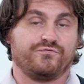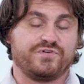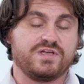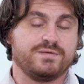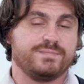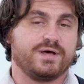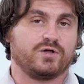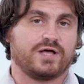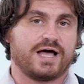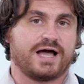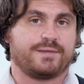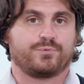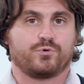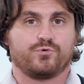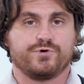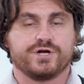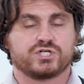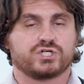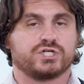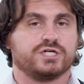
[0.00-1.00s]
female
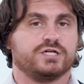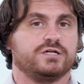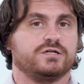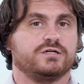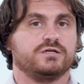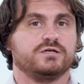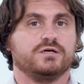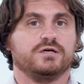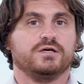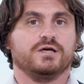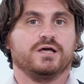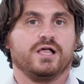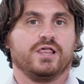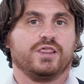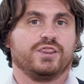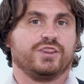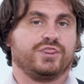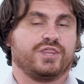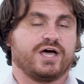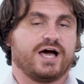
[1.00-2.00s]
apparition
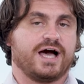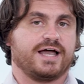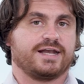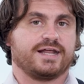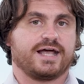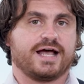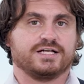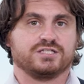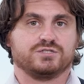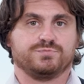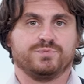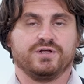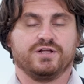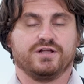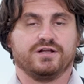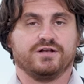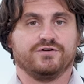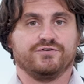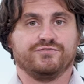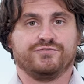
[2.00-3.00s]
that has
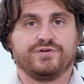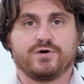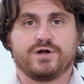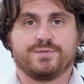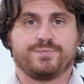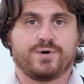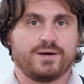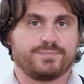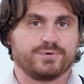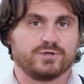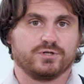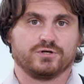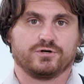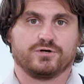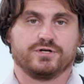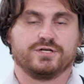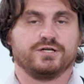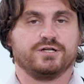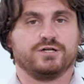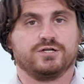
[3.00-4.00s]
been very
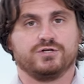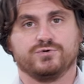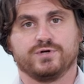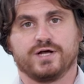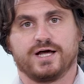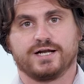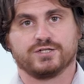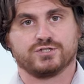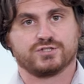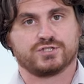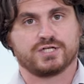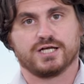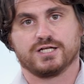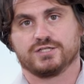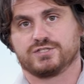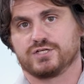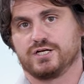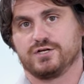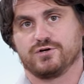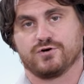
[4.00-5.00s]
popular in United
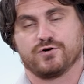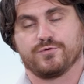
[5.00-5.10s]
States and